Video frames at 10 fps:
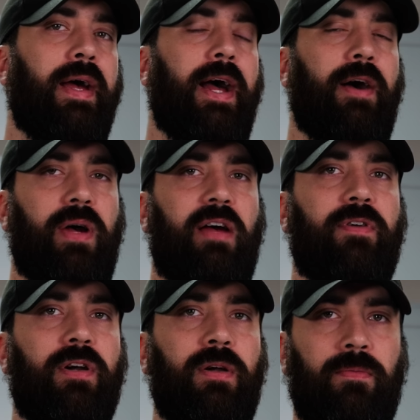
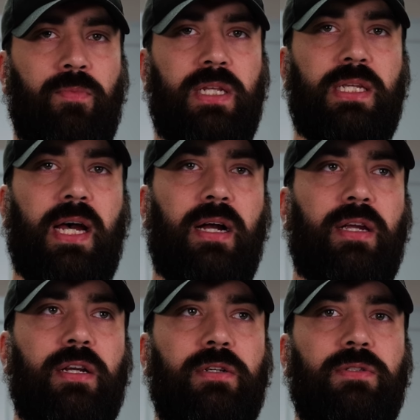However, with
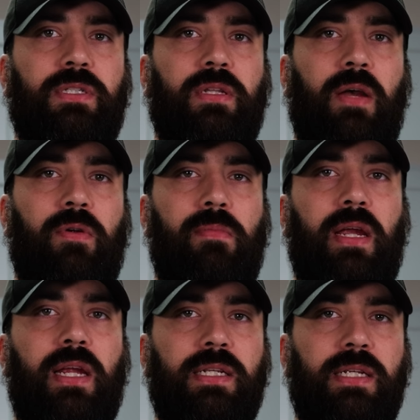tacos that we're making